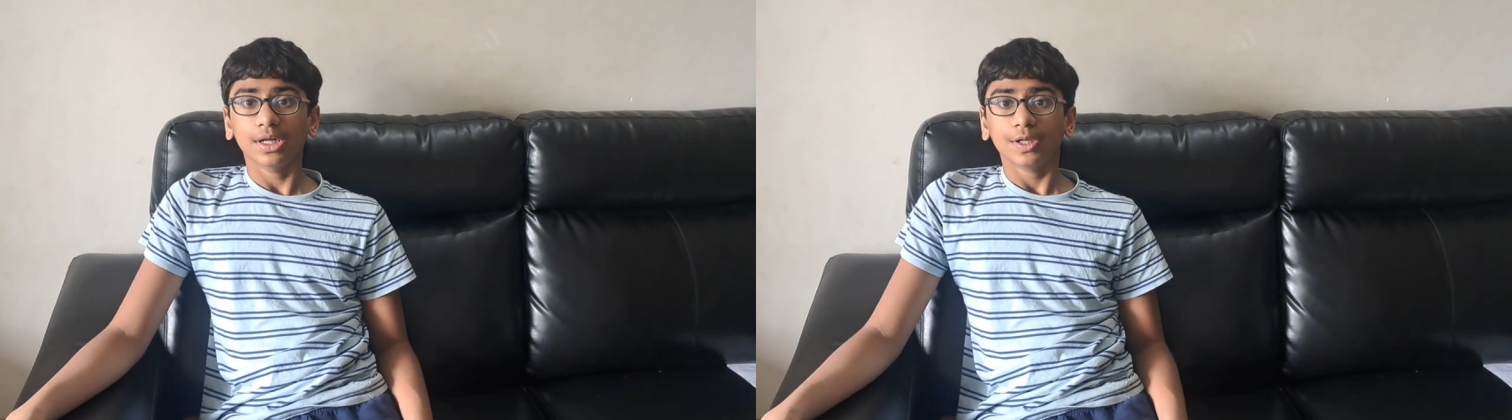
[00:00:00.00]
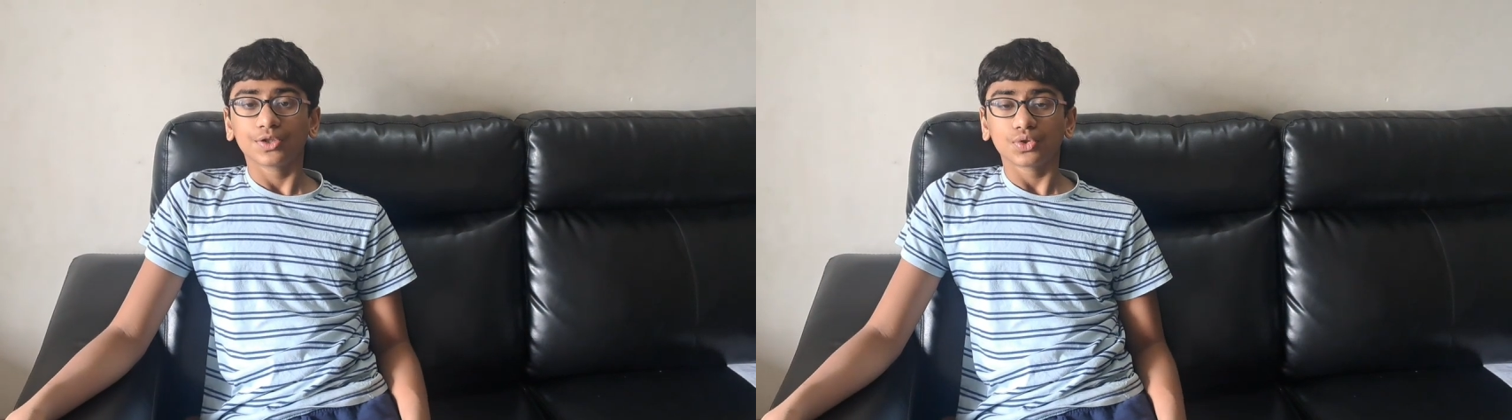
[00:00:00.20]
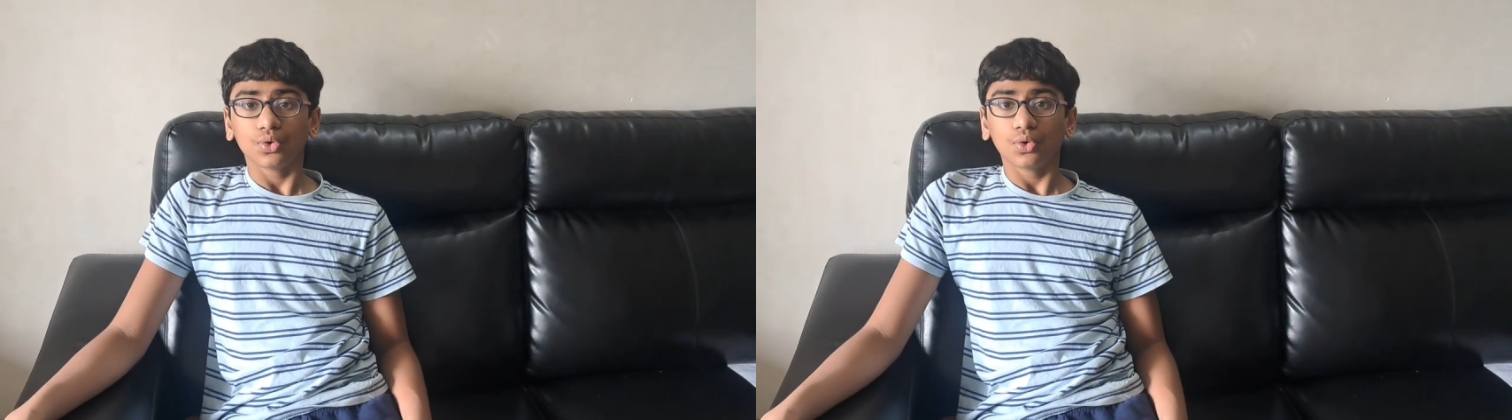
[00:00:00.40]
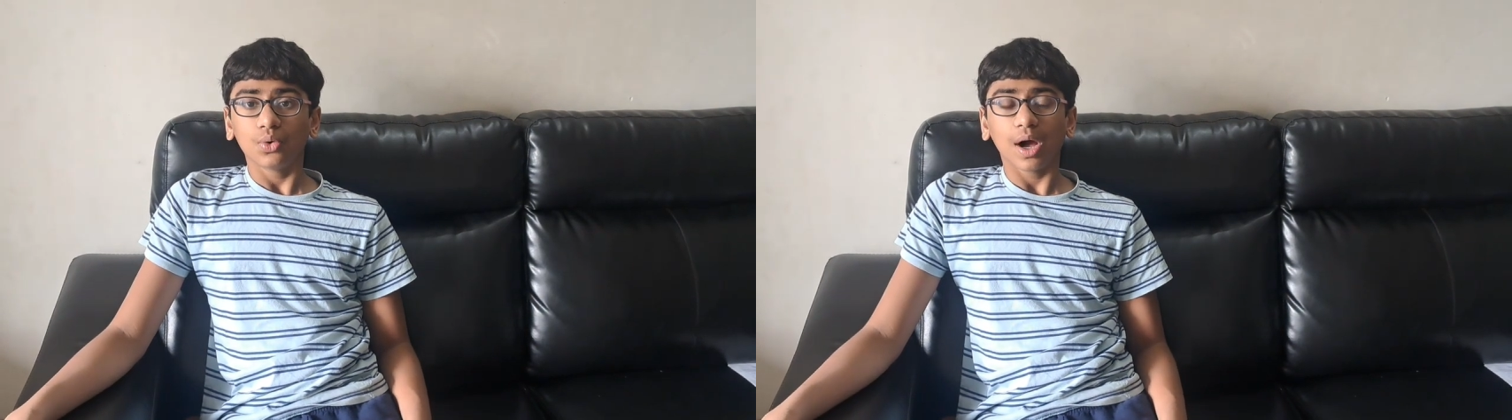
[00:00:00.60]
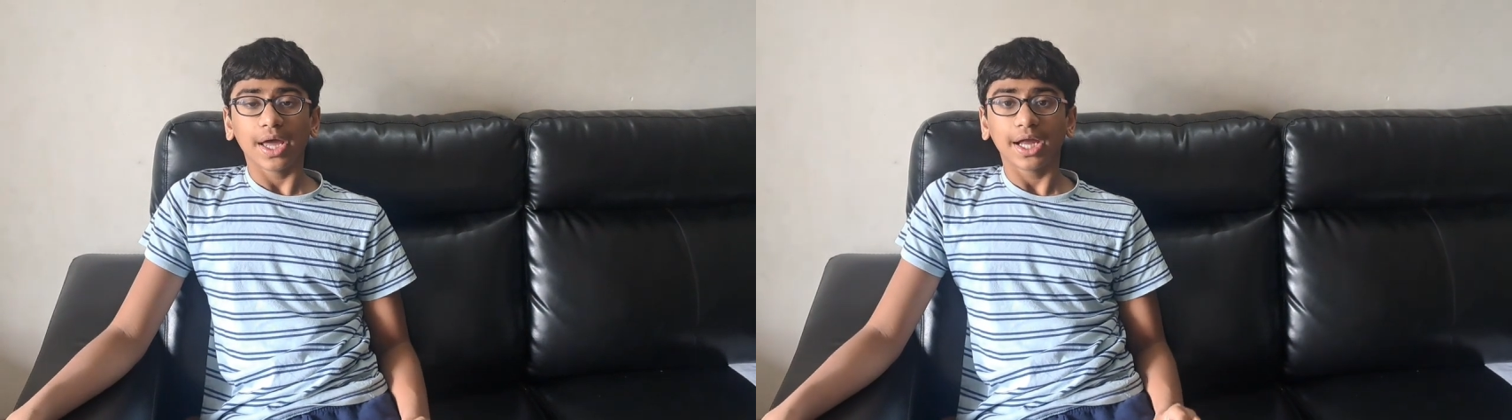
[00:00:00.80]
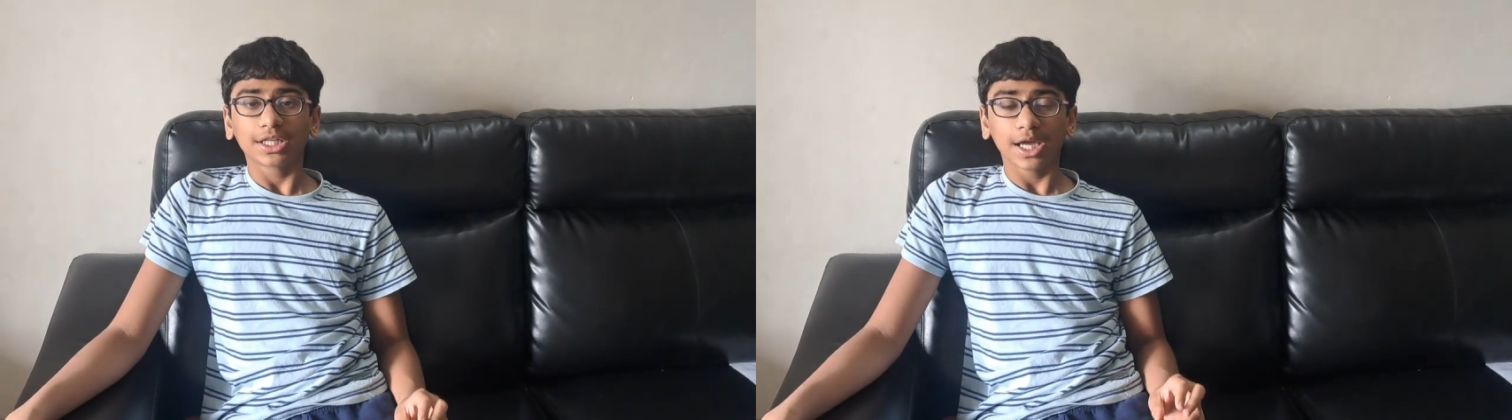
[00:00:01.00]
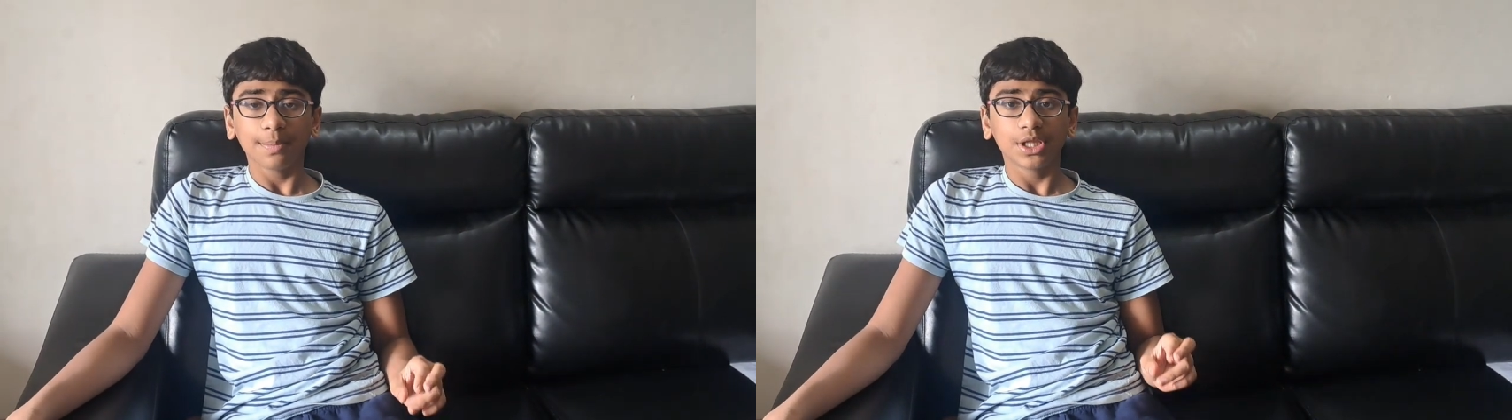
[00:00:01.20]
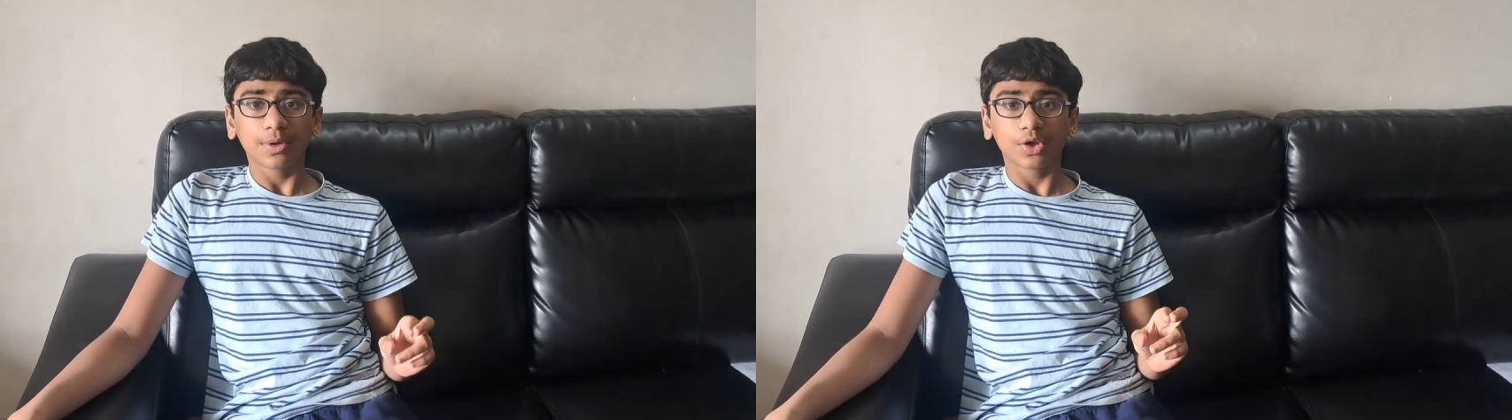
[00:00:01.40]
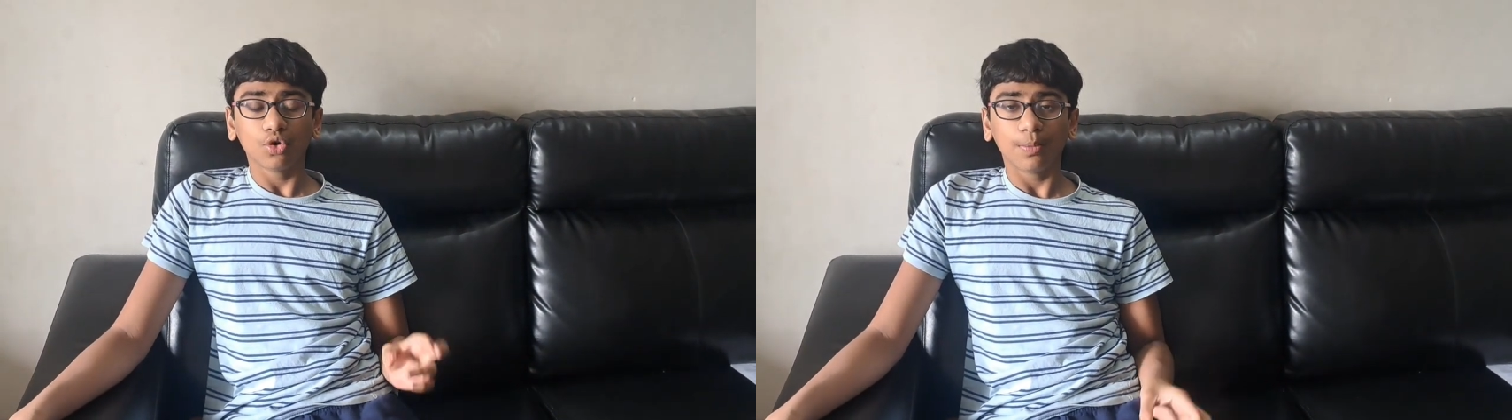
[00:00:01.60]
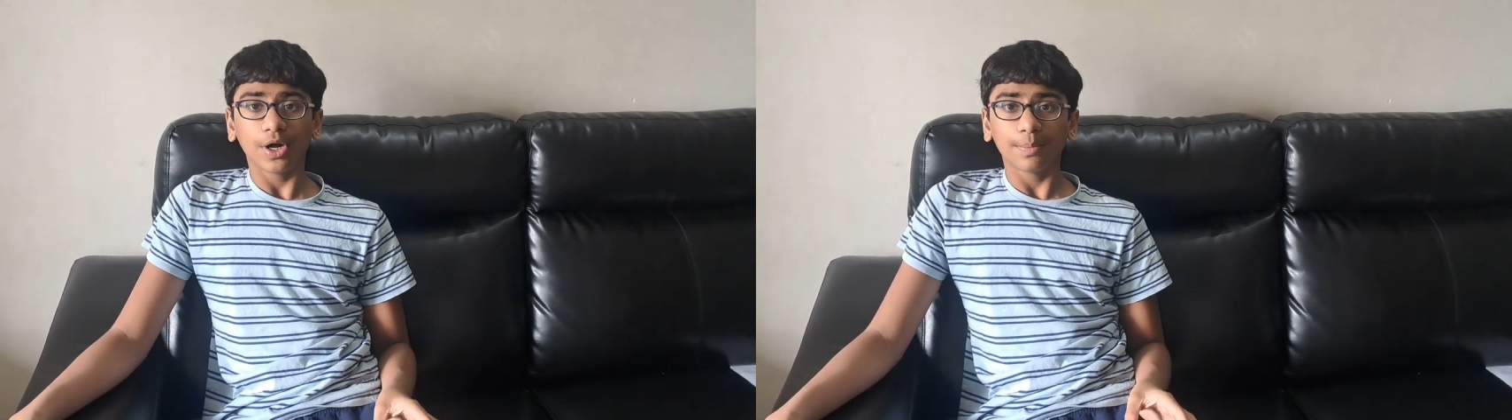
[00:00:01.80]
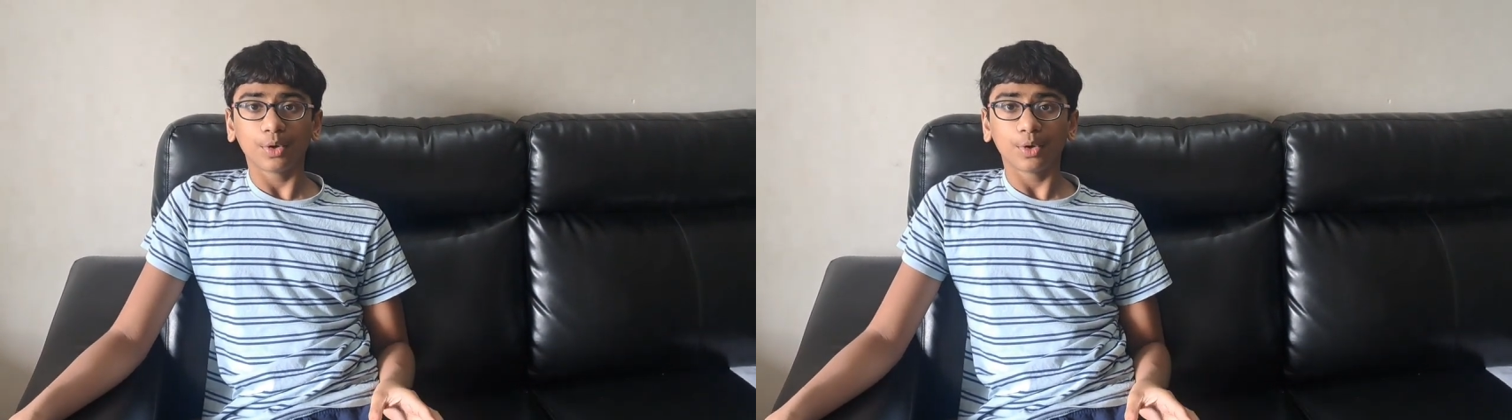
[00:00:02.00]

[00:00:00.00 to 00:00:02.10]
So I had kept the cuboid